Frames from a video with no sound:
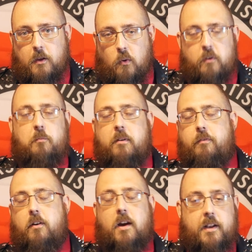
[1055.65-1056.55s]
What's been
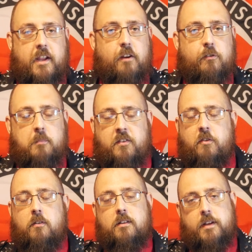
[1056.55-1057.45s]
forgotten here is
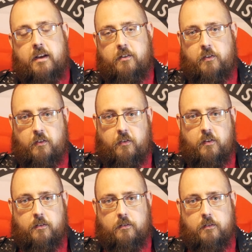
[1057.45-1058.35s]
material analysis,
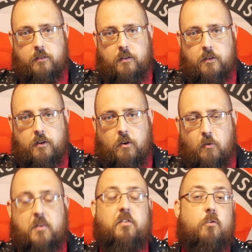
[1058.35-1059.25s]
or
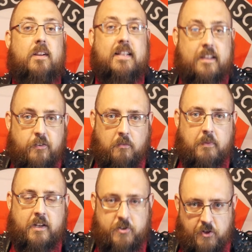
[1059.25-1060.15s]
materialism
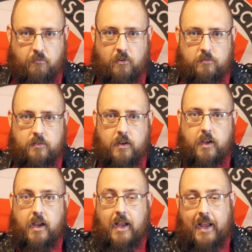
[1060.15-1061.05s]
in general.
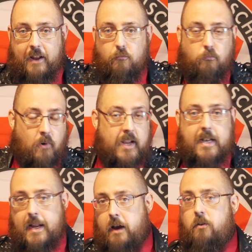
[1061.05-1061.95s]
And right
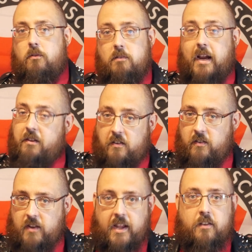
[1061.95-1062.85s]
now, as it
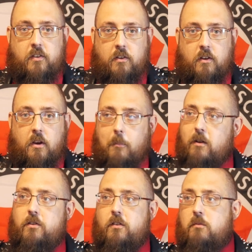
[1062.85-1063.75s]
stands,
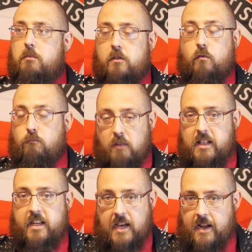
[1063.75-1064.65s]
Marxism looks
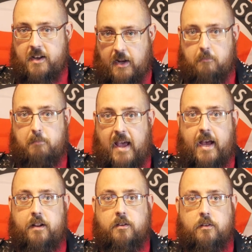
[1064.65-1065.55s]
really goddamn
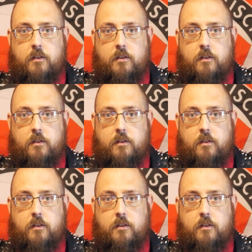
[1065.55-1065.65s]
bad